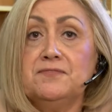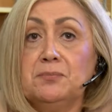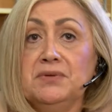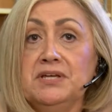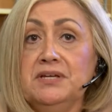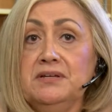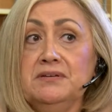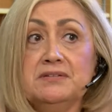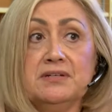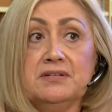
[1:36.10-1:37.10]
for
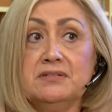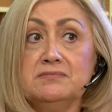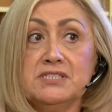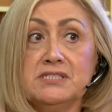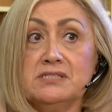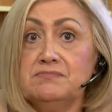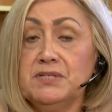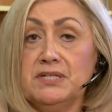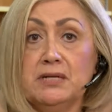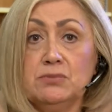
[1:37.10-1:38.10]
me, uh, just
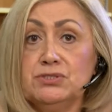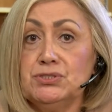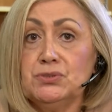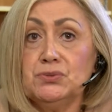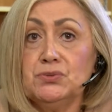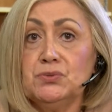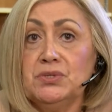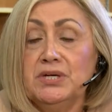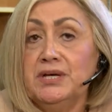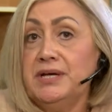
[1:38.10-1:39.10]
being able to
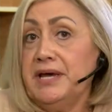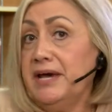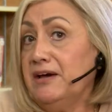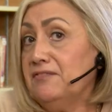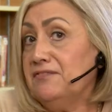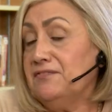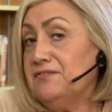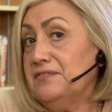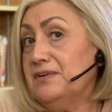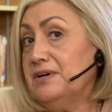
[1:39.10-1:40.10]
have
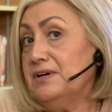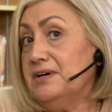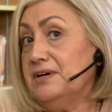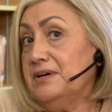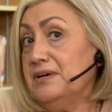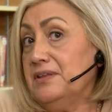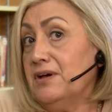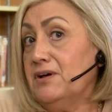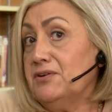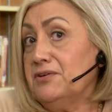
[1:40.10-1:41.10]
uh, the
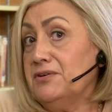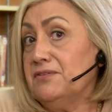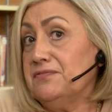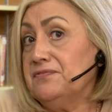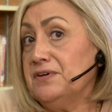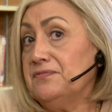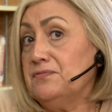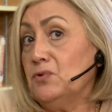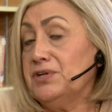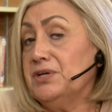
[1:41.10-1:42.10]
honor of, of,
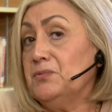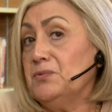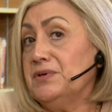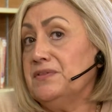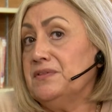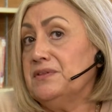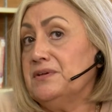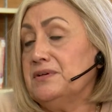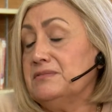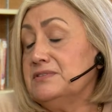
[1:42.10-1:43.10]
working with
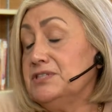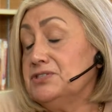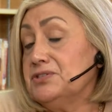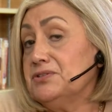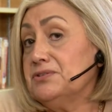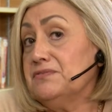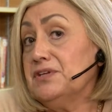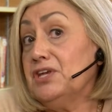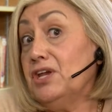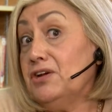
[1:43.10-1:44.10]
the teacher of
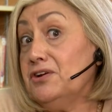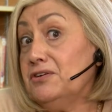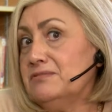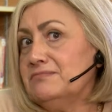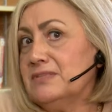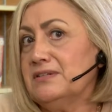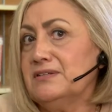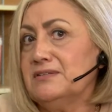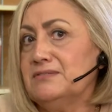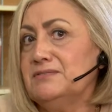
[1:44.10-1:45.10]
the year,
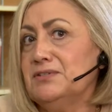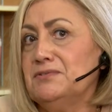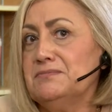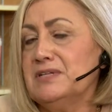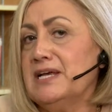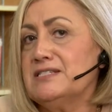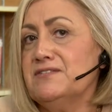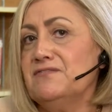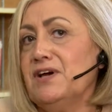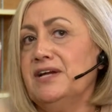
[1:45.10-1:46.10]
uh, you know,
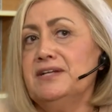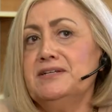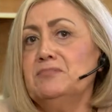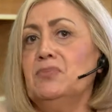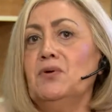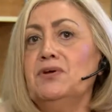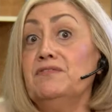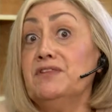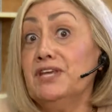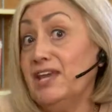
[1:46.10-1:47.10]
classified employee
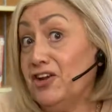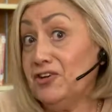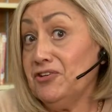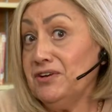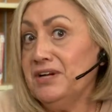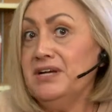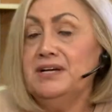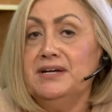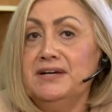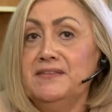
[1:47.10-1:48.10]
of the year,
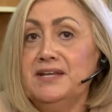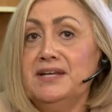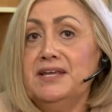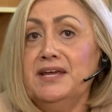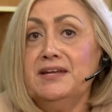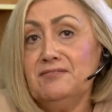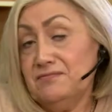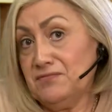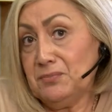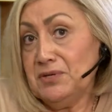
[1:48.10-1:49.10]
and then again,
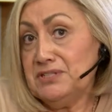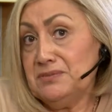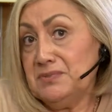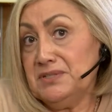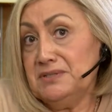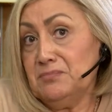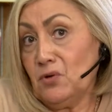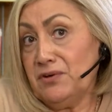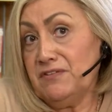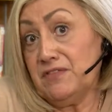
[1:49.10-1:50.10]
for me to be
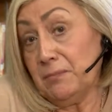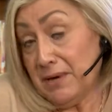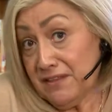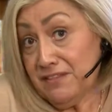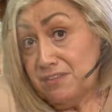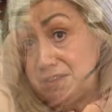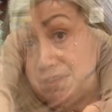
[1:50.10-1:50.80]
employee of the month,